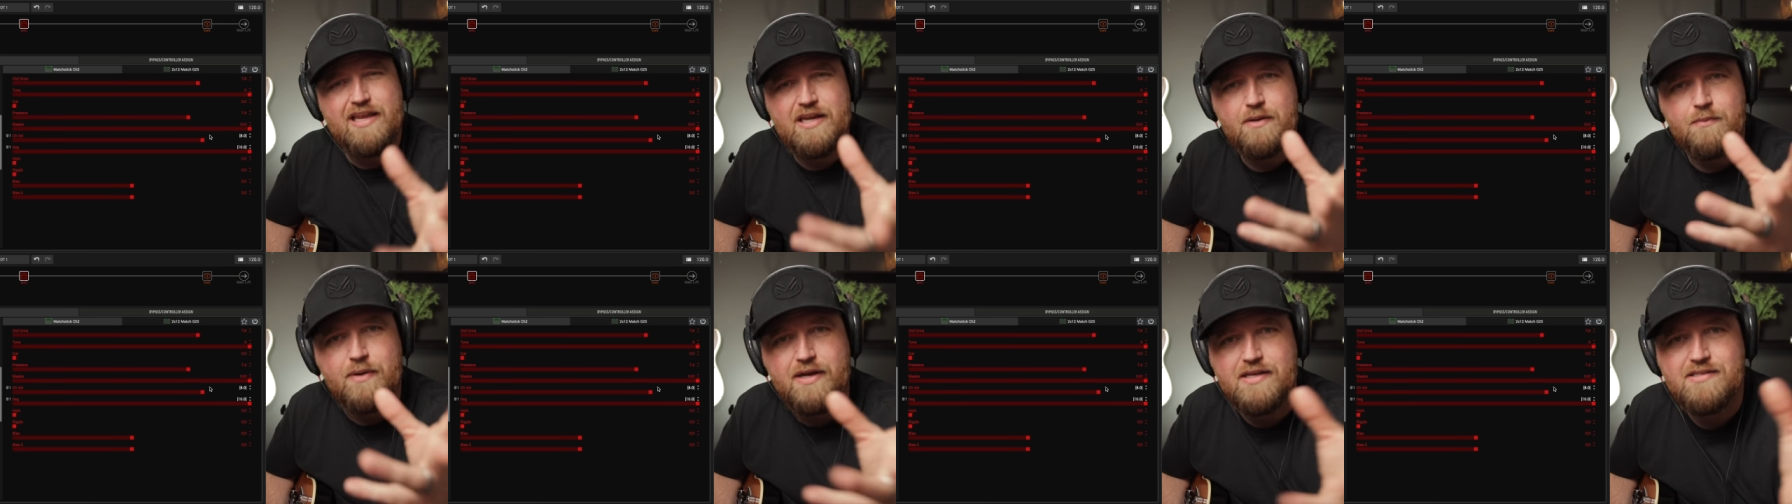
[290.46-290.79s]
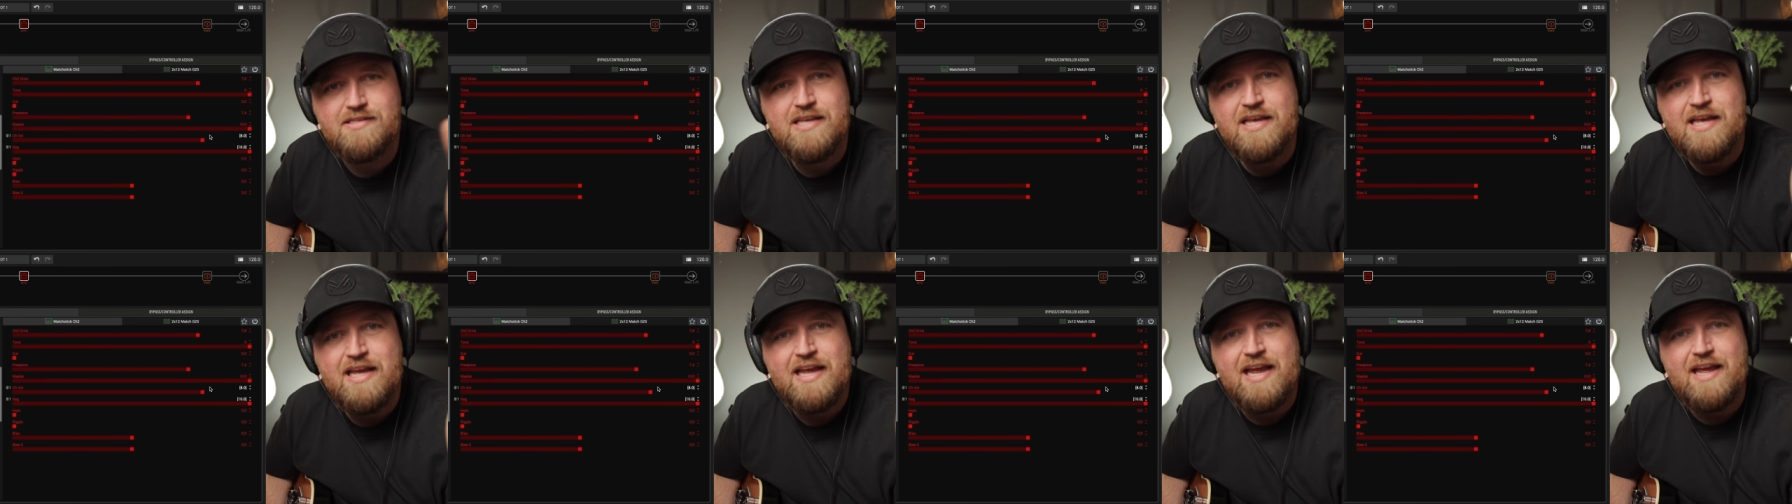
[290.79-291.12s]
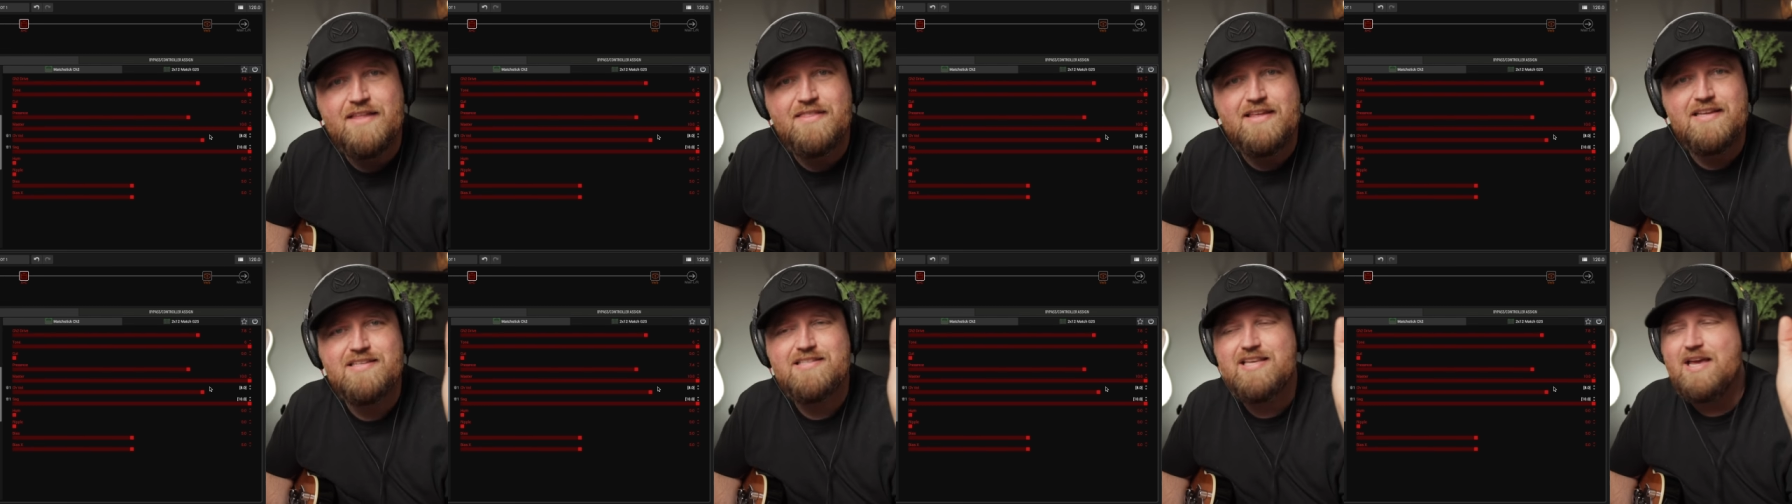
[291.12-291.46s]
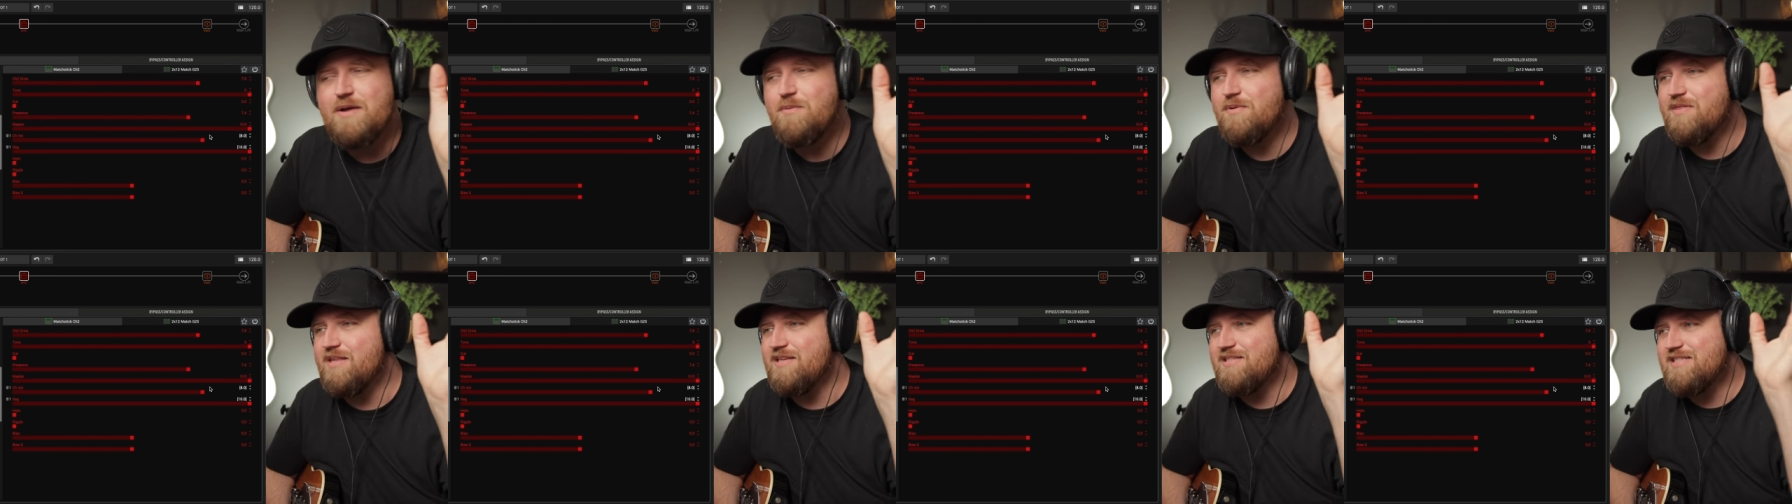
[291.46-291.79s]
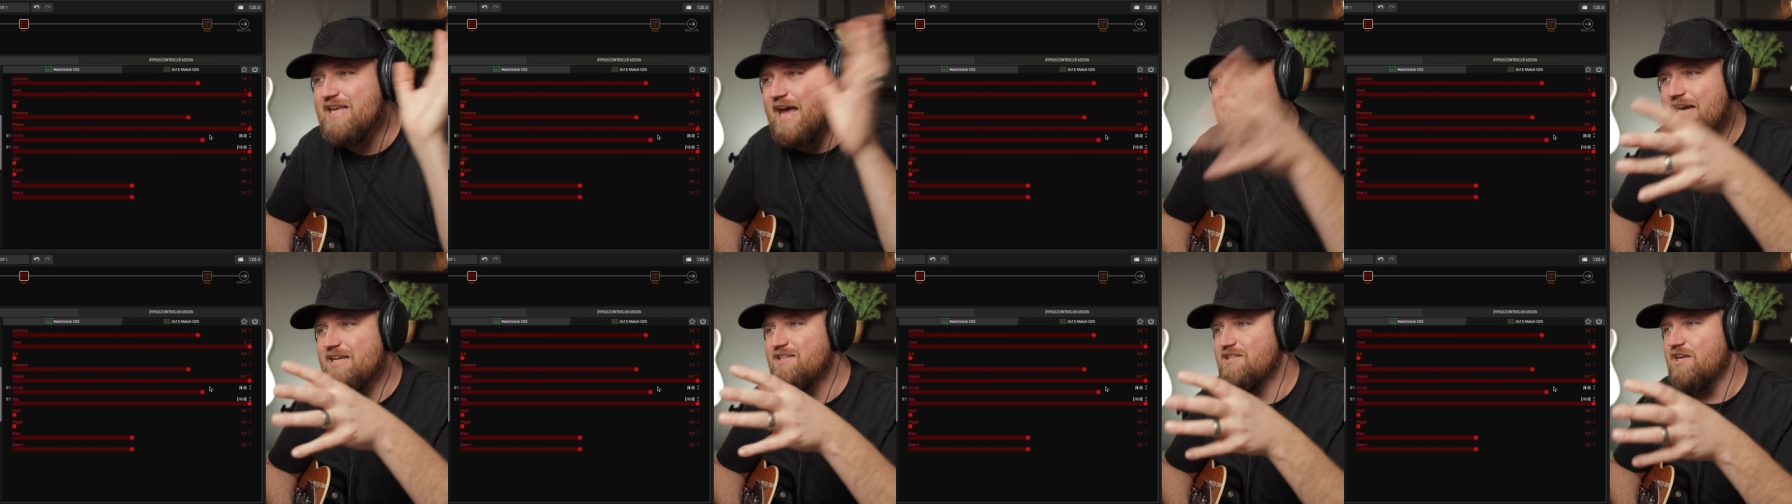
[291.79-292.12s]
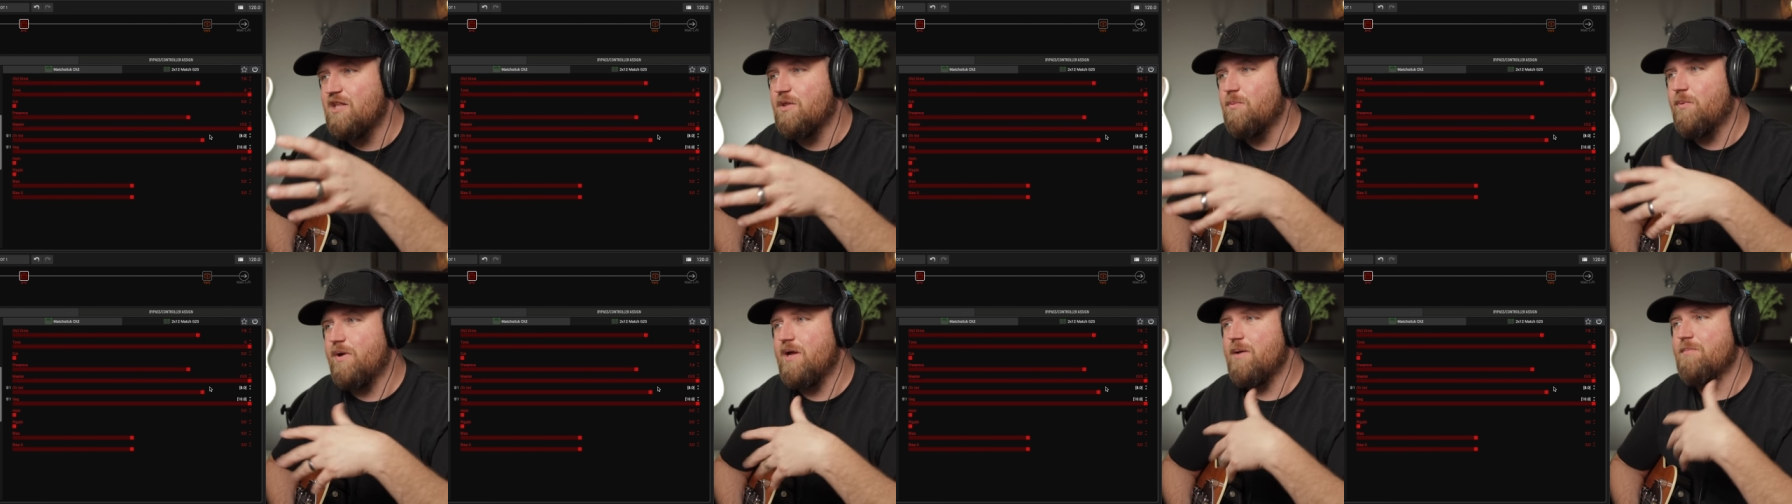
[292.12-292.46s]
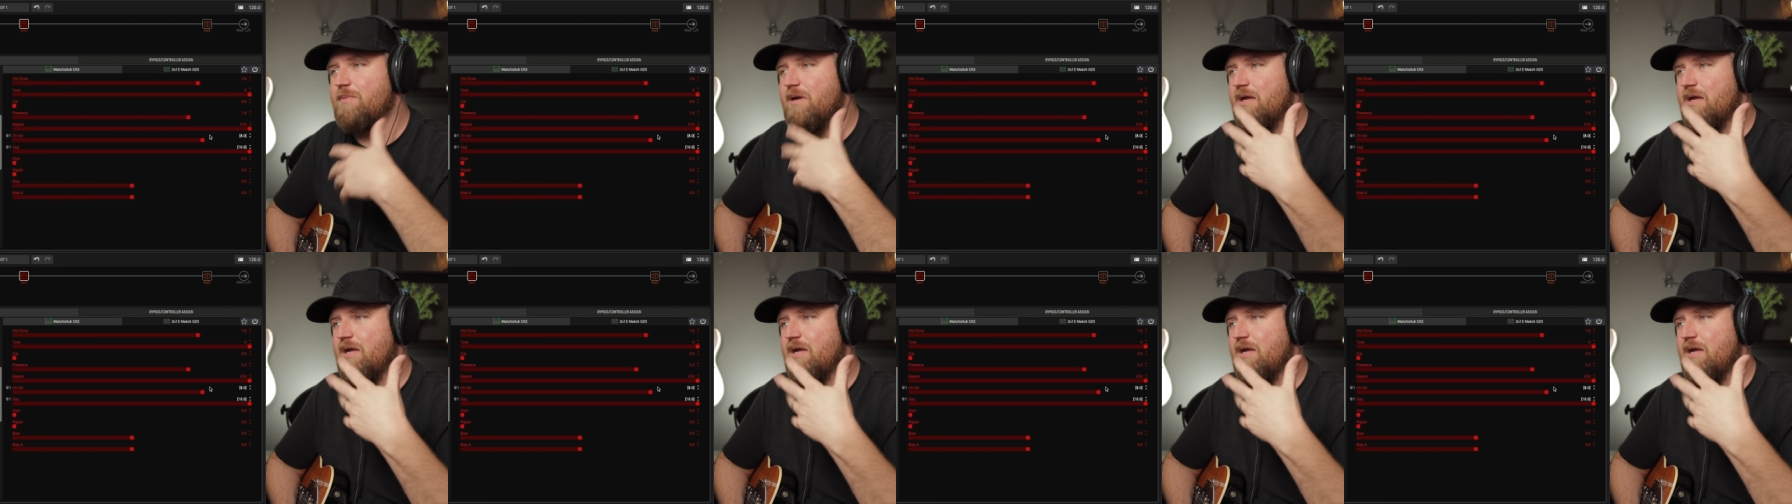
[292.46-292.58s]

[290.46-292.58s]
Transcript: Anyways, and they say when the sag is all the way up,